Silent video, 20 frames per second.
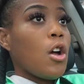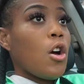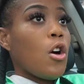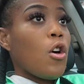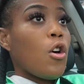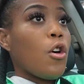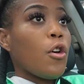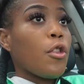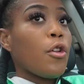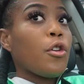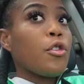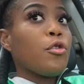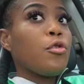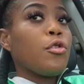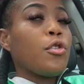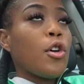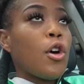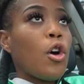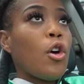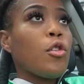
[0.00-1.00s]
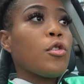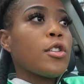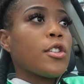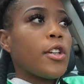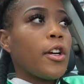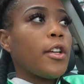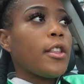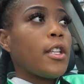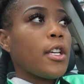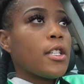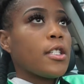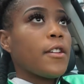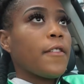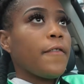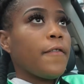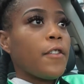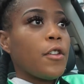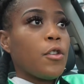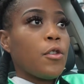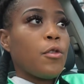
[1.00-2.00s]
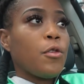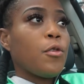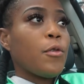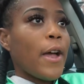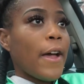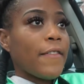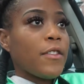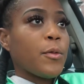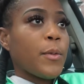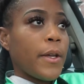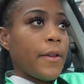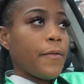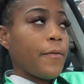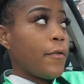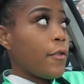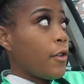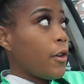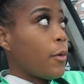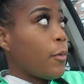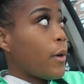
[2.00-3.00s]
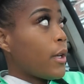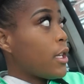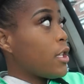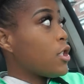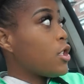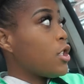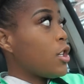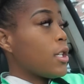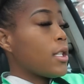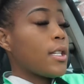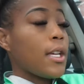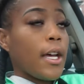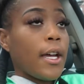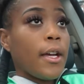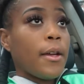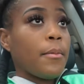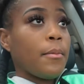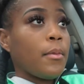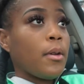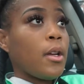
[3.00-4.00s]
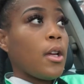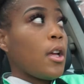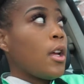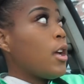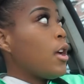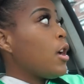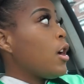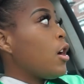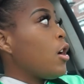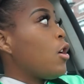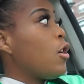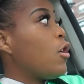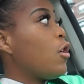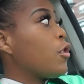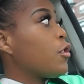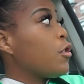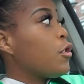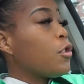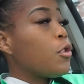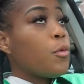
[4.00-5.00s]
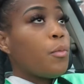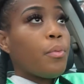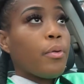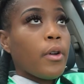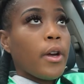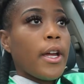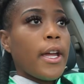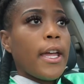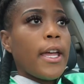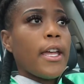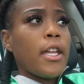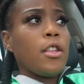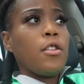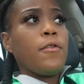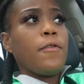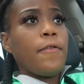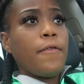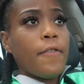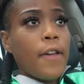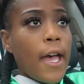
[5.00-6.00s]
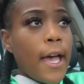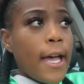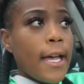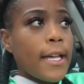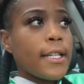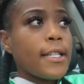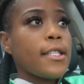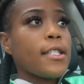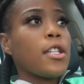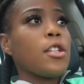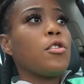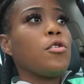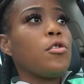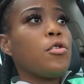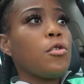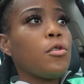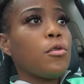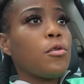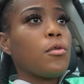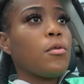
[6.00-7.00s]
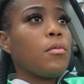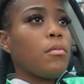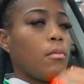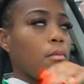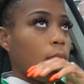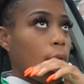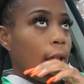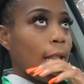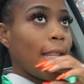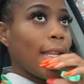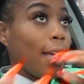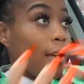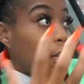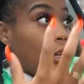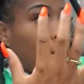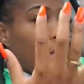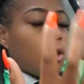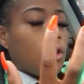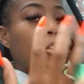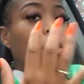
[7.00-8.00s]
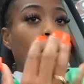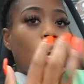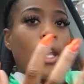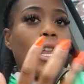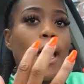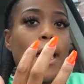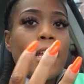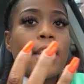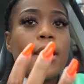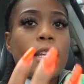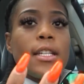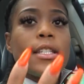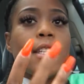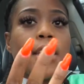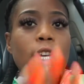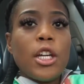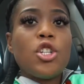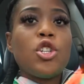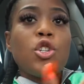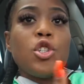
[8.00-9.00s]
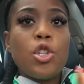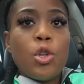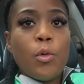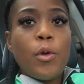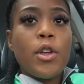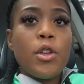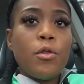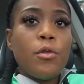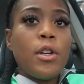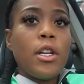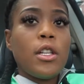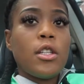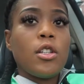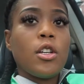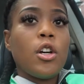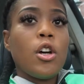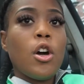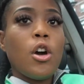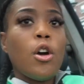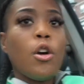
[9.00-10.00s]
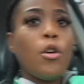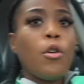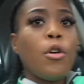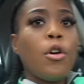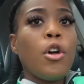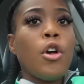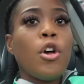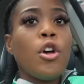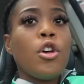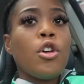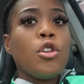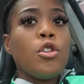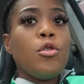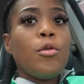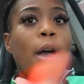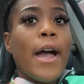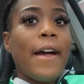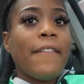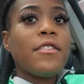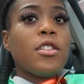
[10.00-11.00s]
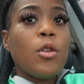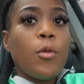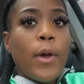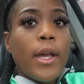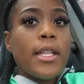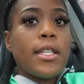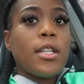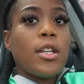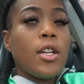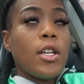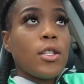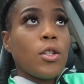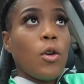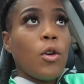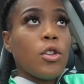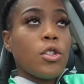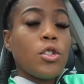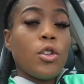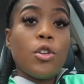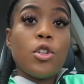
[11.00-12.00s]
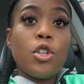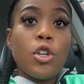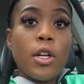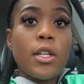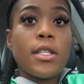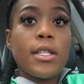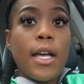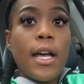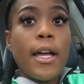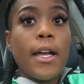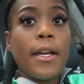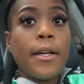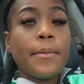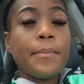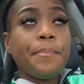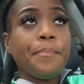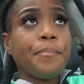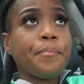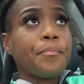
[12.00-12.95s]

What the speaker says: Although you know certain things are for you, you have to wait for when it's your time. Although you pray and you fast and you do a lot of things to get you to where you need to go, you have to wait till it's also your time.